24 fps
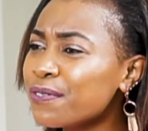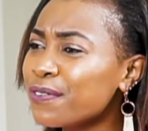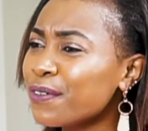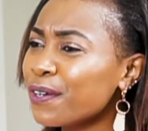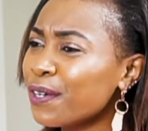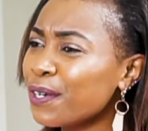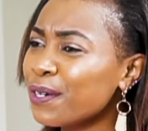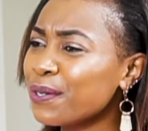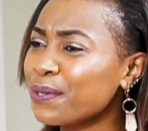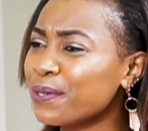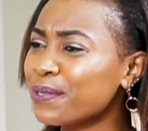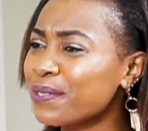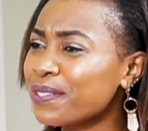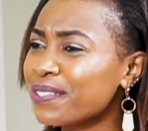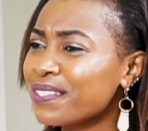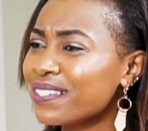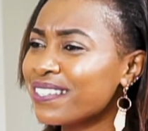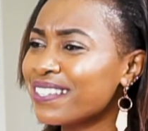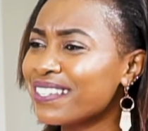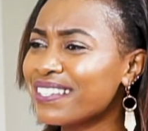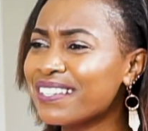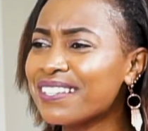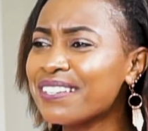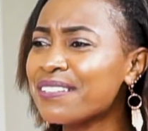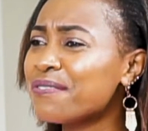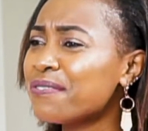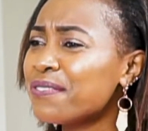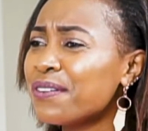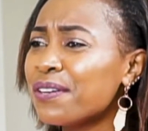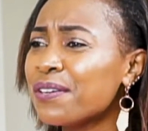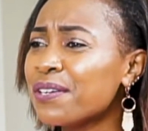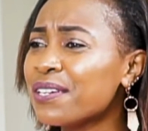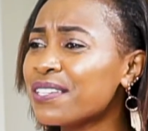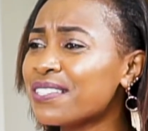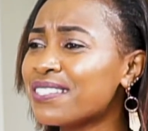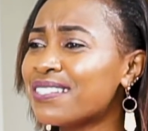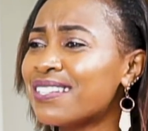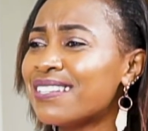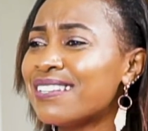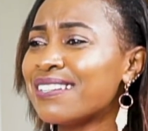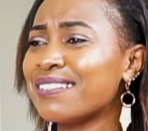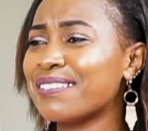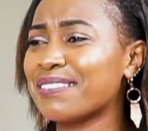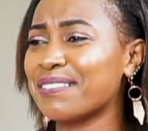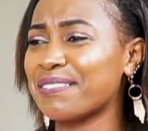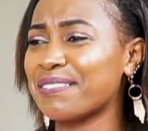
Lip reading: for you. Good for you is not a